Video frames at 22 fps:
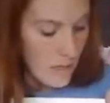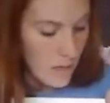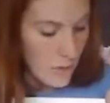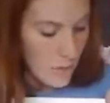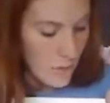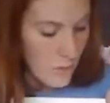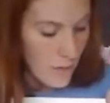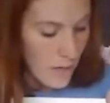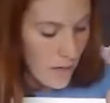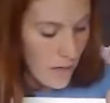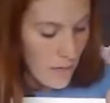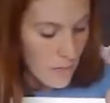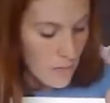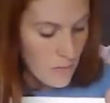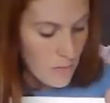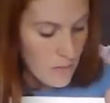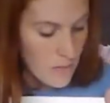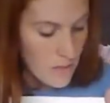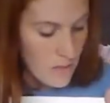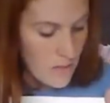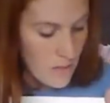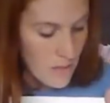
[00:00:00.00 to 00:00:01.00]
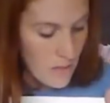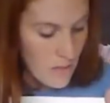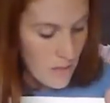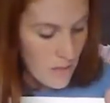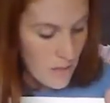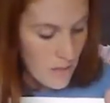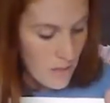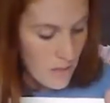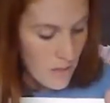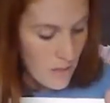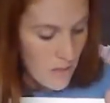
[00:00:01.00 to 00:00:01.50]
and around.
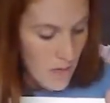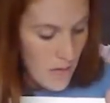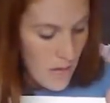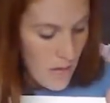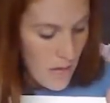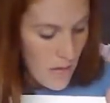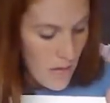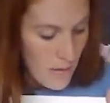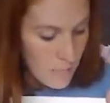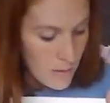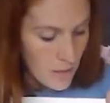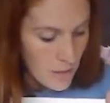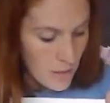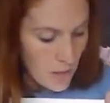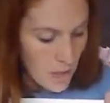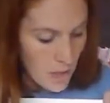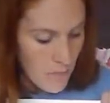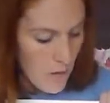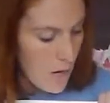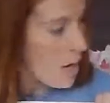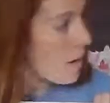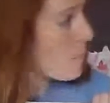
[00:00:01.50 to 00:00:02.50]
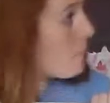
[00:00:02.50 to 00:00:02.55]
I'm going to come